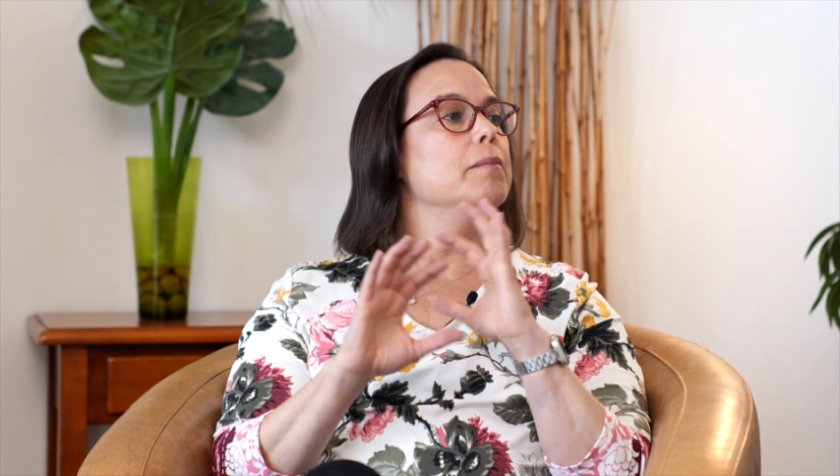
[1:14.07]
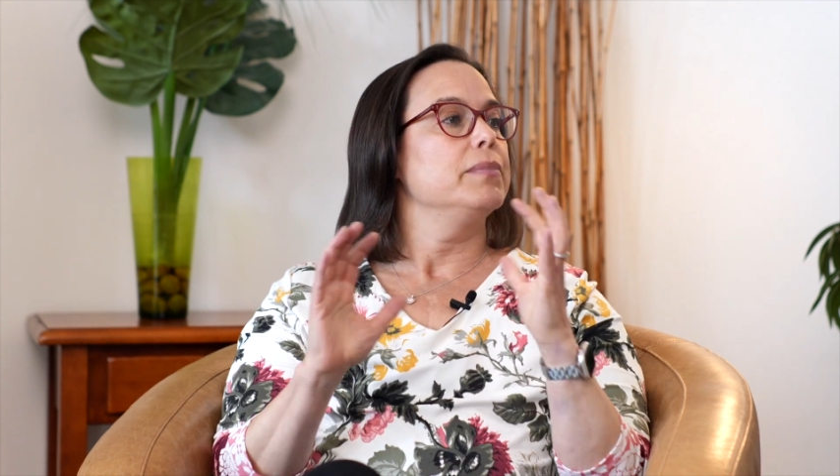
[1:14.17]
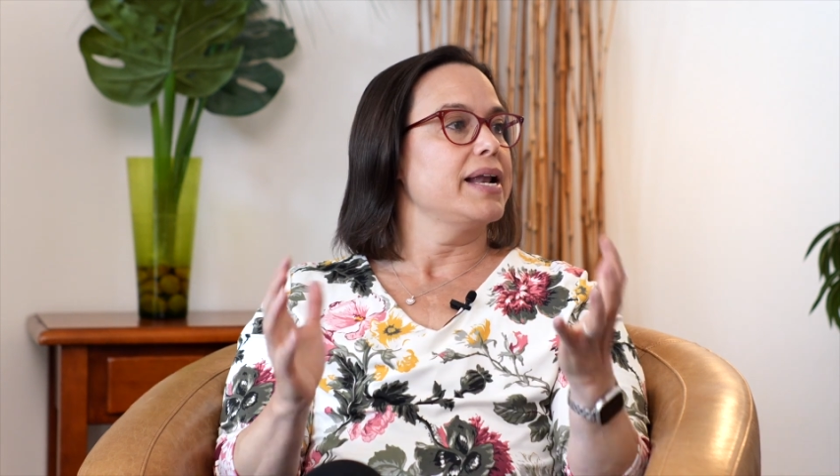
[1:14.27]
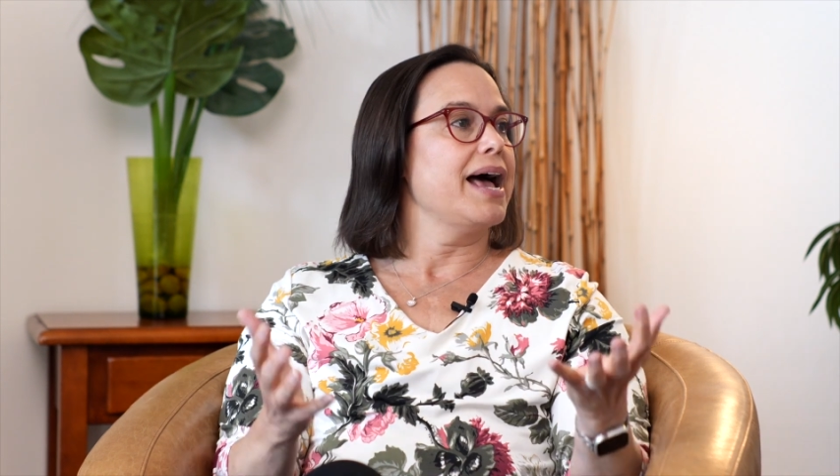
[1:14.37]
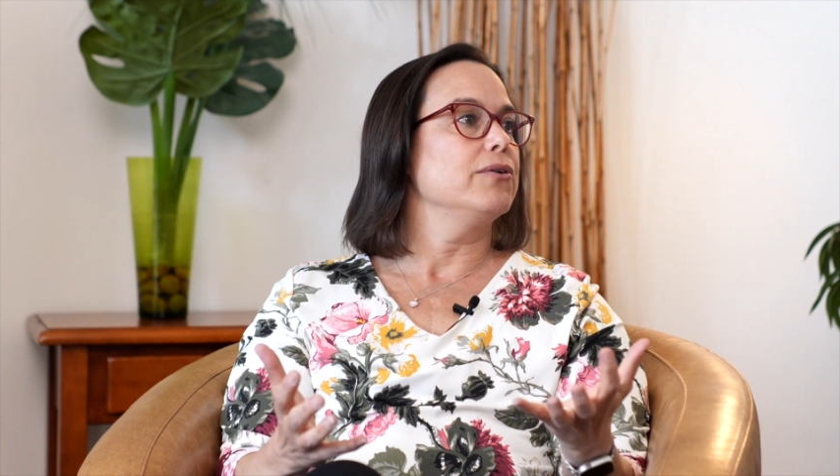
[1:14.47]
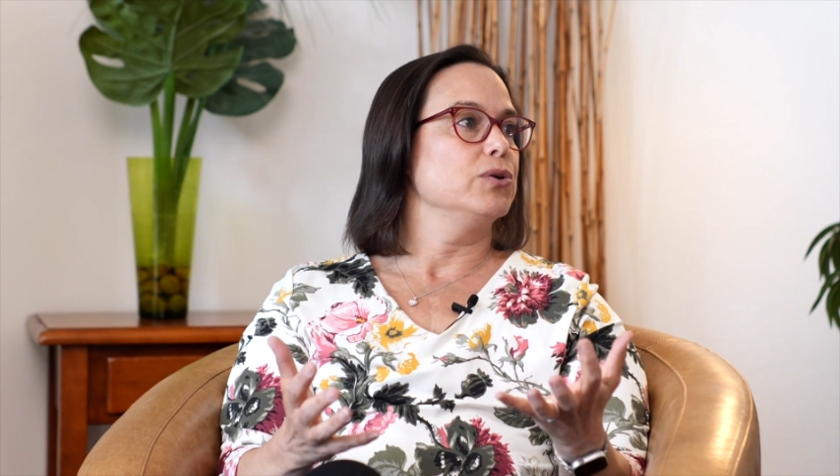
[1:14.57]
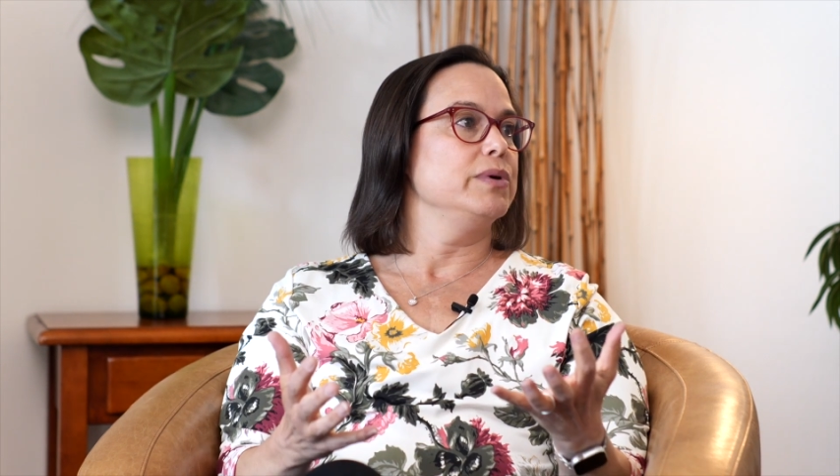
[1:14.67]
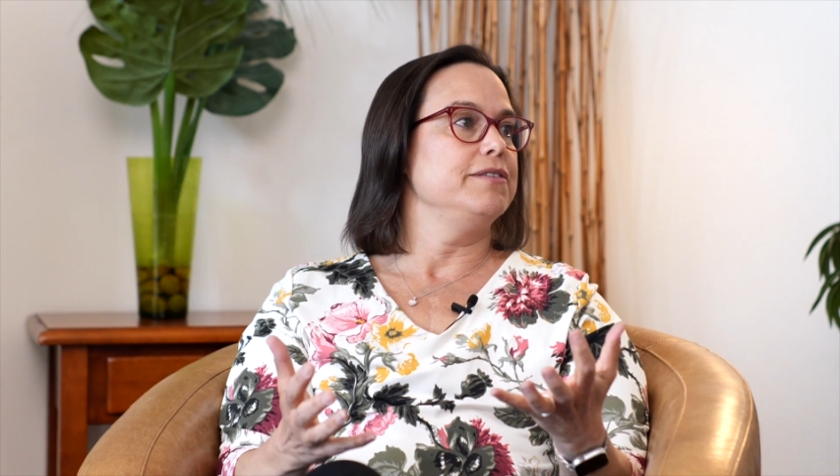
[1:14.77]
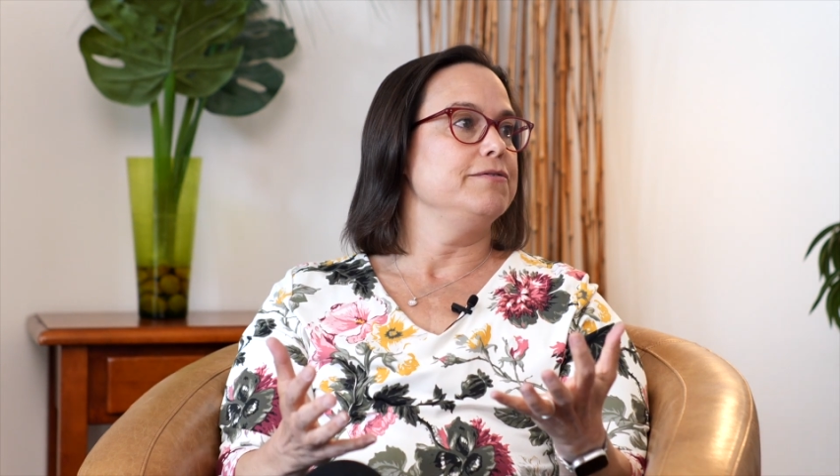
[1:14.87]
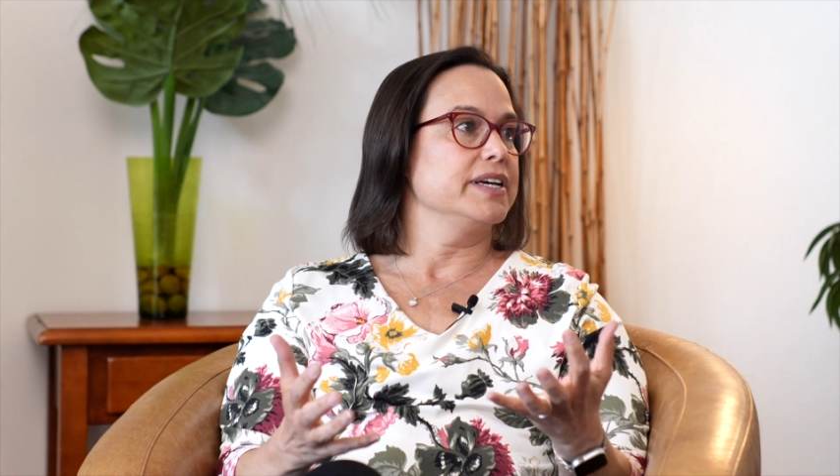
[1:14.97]
but how do
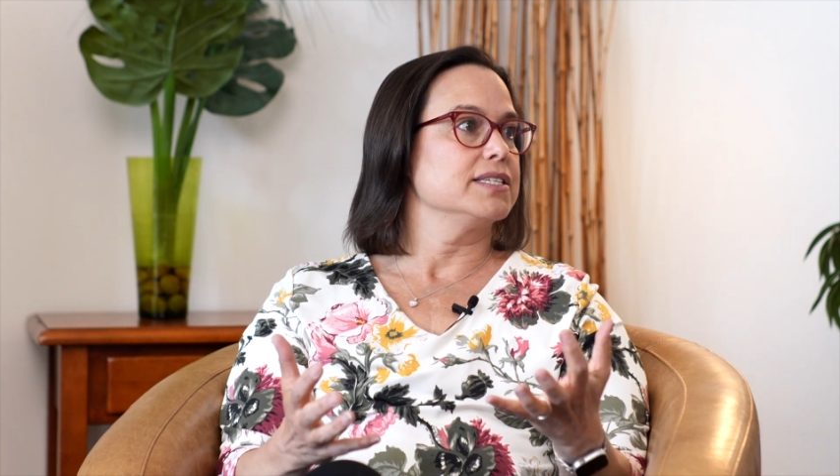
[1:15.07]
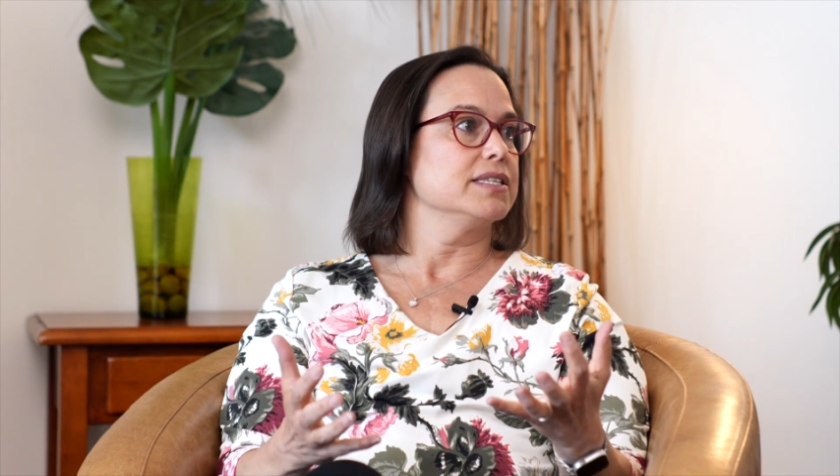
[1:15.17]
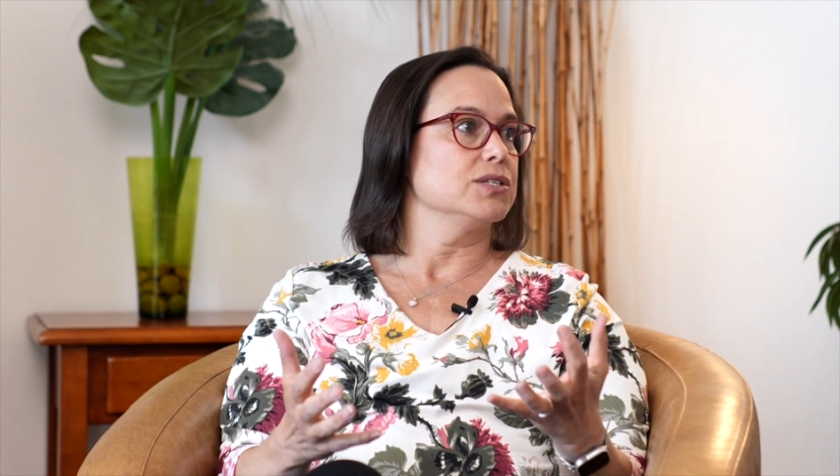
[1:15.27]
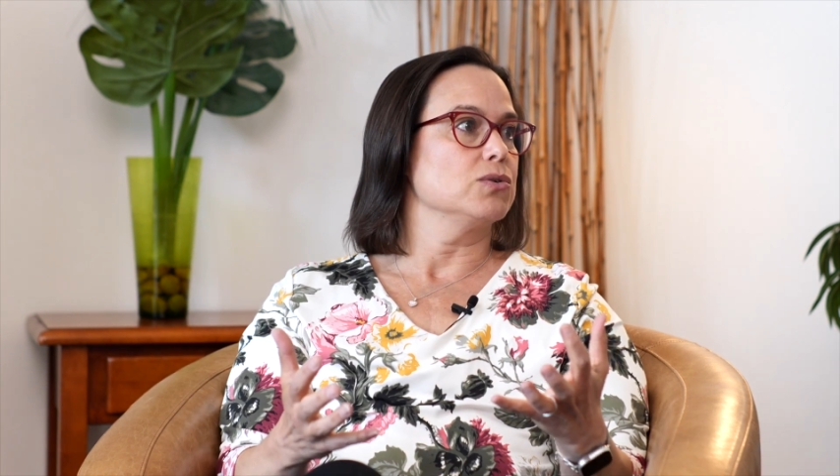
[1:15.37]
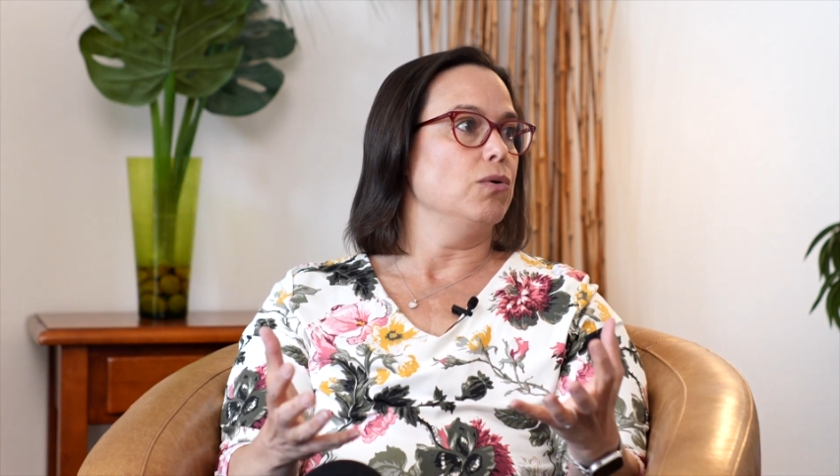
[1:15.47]
we fix this whole